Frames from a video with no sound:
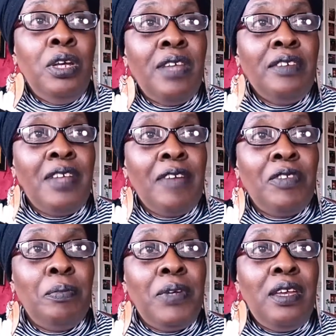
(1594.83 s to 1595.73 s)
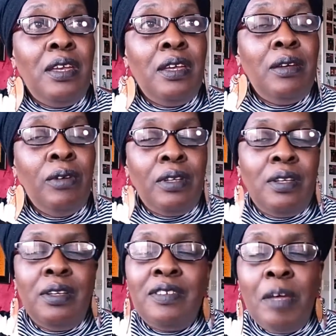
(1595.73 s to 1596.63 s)
it doesn't have to be
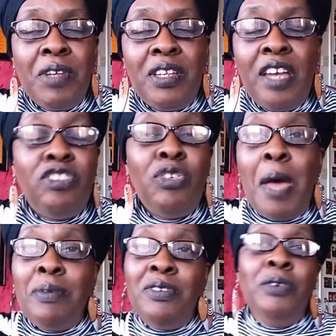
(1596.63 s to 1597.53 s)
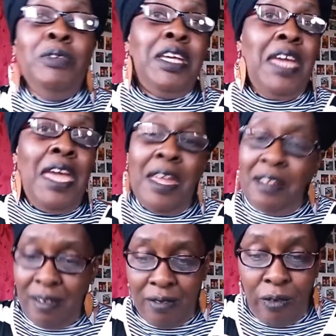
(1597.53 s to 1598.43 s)
something that you absolutely can't
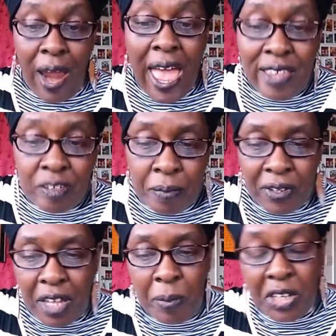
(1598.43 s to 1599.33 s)
grasp, okay?